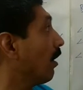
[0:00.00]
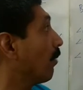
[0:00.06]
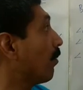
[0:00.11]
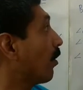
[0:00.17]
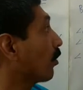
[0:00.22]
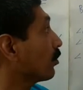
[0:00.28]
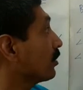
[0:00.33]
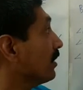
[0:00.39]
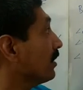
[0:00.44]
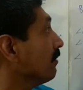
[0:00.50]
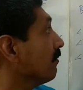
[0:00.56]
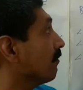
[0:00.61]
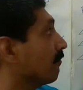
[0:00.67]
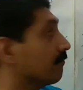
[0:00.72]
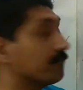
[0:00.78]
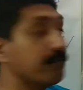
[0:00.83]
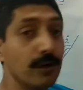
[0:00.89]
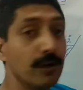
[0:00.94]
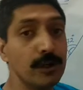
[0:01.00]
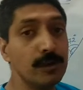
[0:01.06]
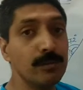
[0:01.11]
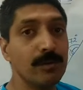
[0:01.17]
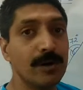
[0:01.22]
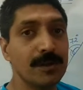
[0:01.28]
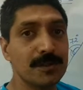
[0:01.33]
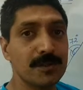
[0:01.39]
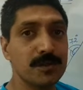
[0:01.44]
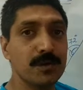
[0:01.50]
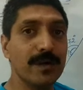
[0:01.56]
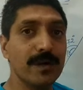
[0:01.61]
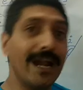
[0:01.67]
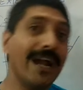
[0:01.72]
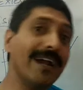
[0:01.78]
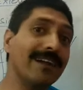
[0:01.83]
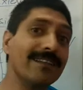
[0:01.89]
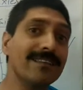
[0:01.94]
about the volume
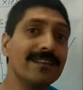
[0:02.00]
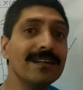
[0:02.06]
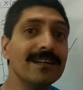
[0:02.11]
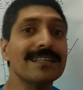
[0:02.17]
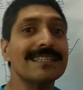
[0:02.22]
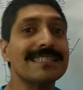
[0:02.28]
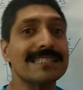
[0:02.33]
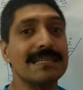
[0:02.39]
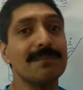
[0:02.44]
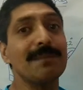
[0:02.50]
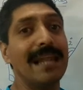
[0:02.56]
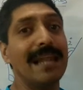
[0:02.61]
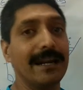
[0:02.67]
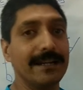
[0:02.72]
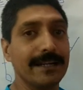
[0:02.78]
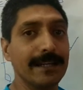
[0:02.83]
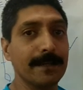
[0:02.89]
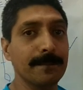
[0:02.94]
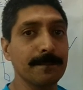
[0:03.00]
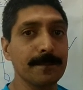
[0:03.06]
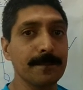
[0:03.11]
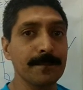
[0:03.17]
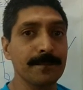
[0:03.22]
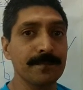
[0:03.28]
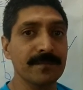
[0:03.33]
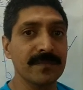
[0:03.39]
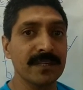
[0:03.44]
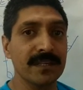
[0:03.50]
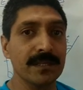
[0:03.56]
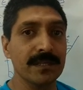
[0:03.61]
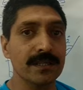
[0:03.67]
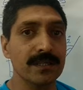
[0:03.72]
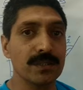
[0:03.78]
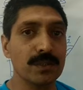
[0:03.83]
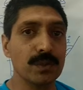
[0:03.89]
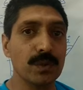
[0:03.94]
also, and the similarity.
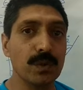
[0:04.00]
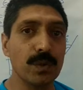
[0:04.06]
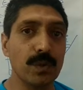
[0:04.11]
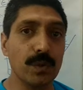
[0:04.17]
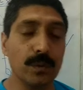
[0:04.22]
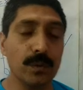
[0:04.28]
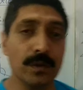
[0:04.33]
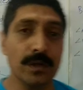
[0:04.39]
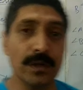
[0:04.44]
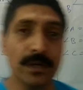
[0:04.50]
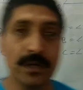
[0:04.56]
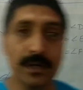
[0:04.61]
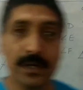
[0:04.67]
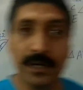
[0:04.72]
So